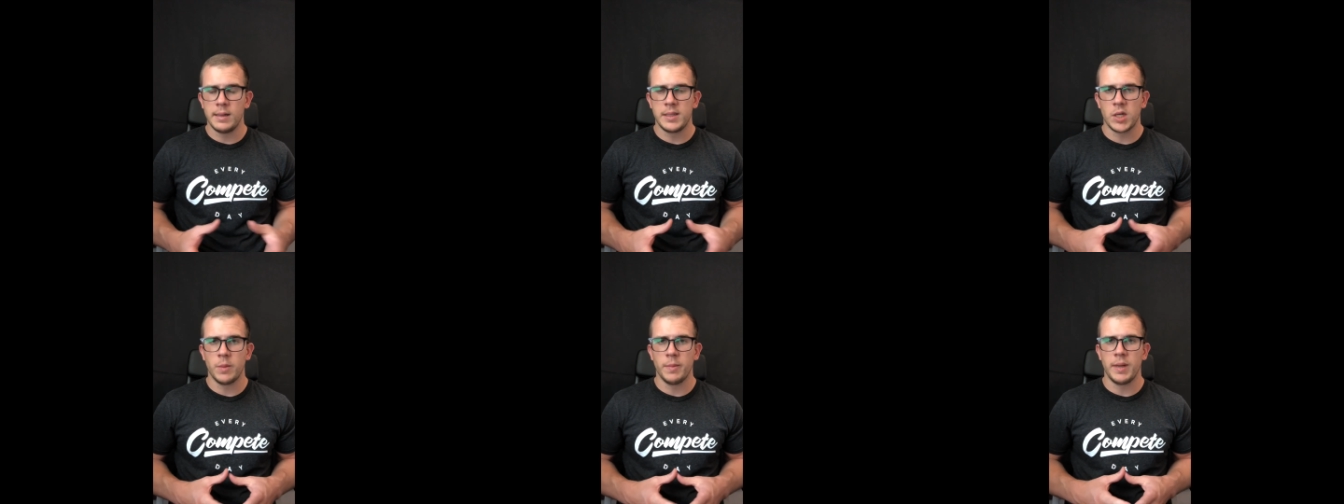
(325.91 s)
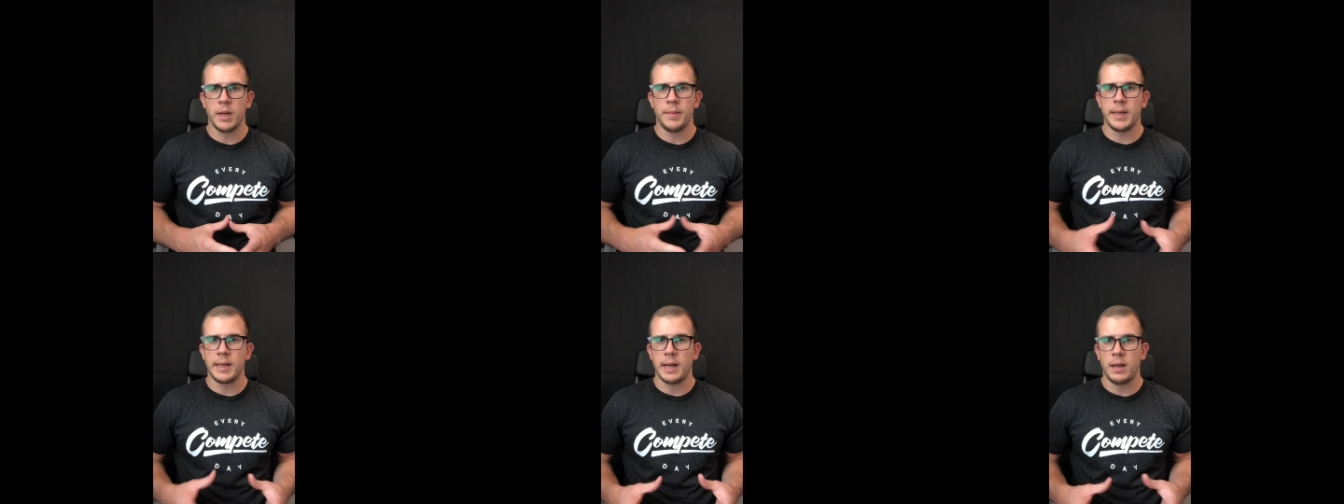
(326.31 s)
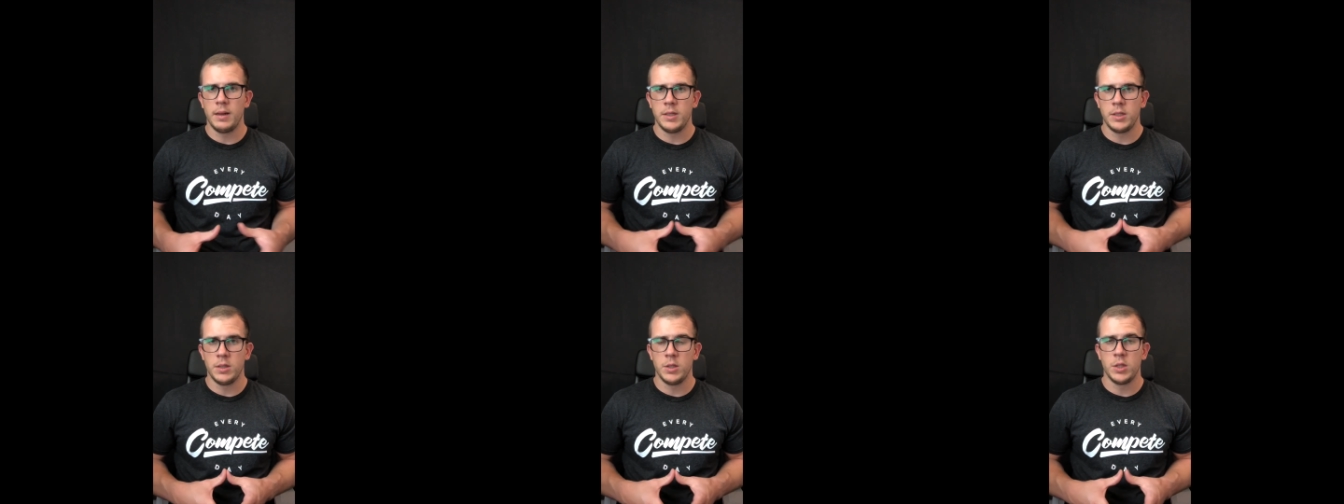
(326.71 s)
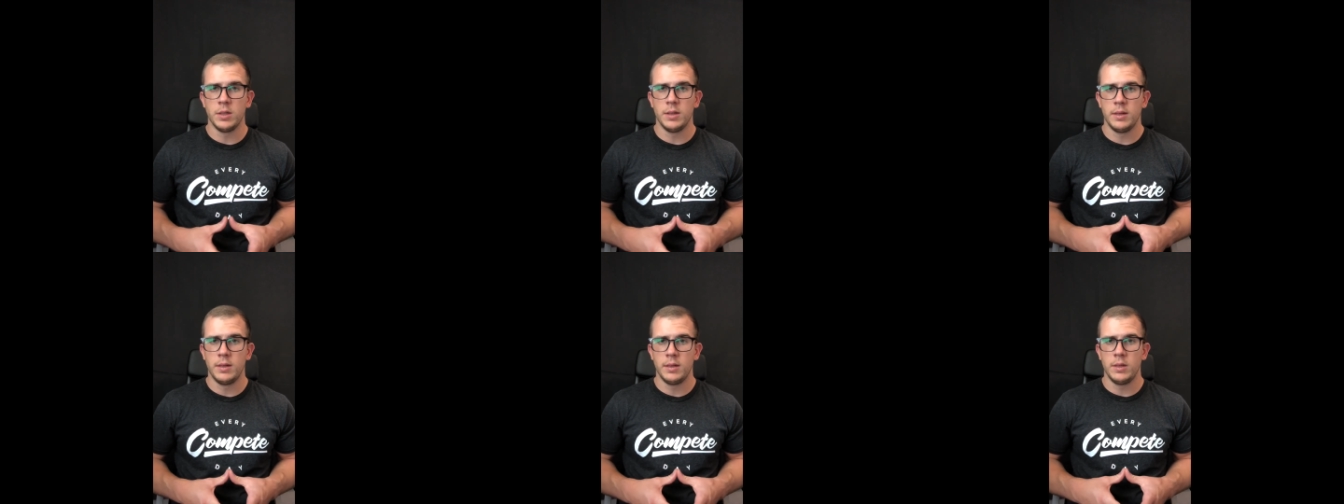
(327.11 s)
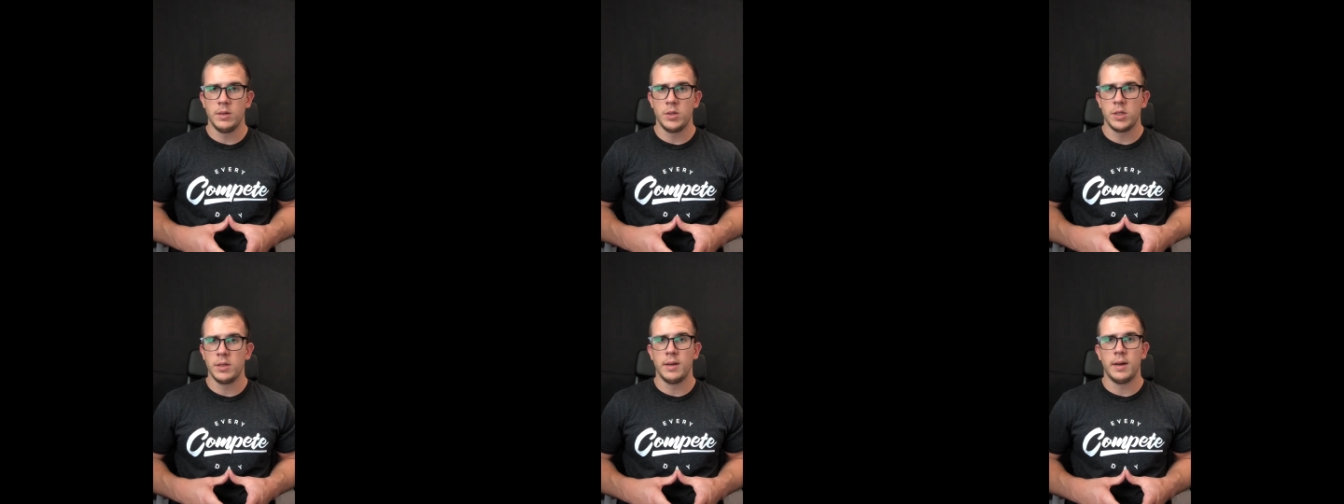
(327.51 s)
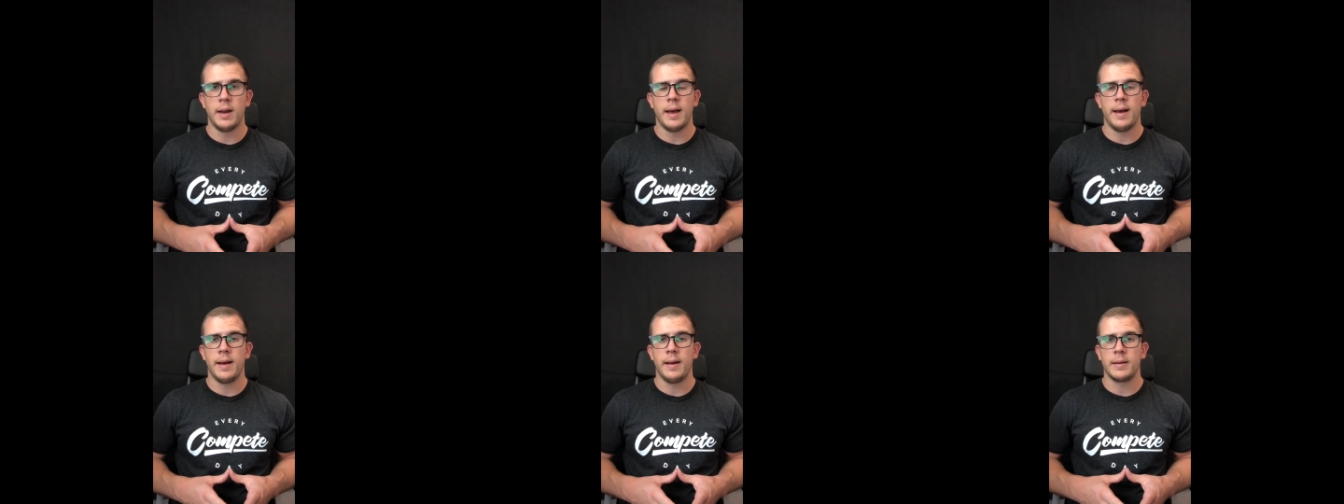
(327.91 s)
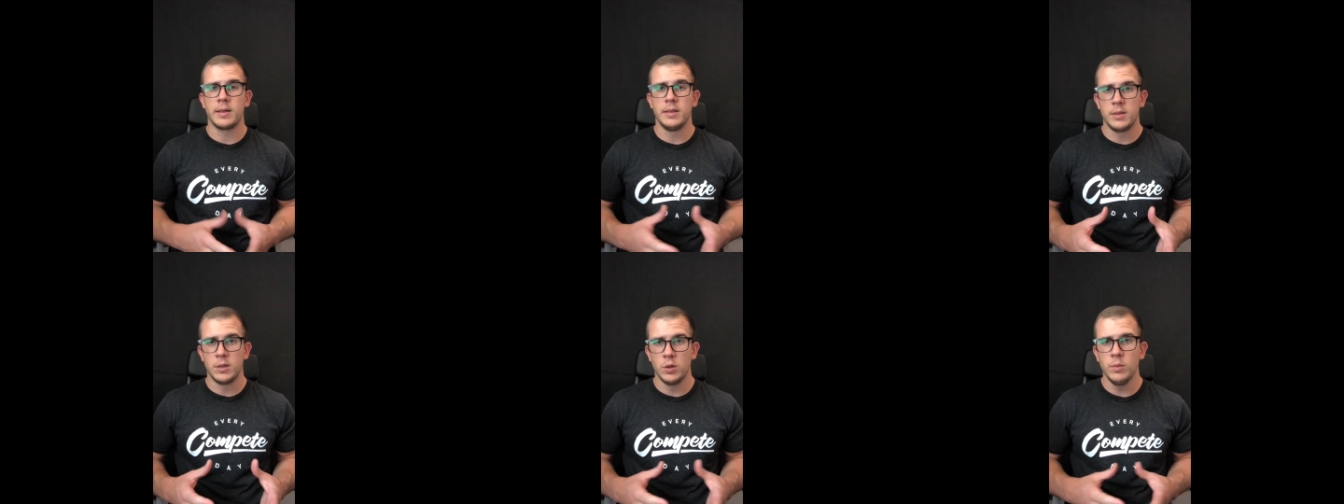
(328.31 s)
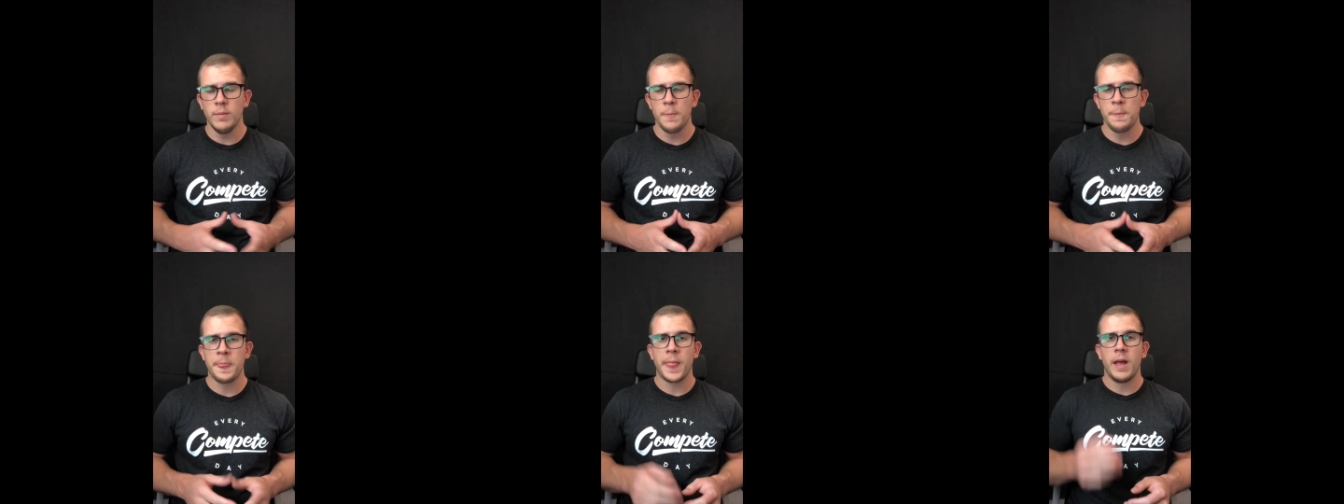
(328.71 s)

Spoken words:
determine how many calories you should consume,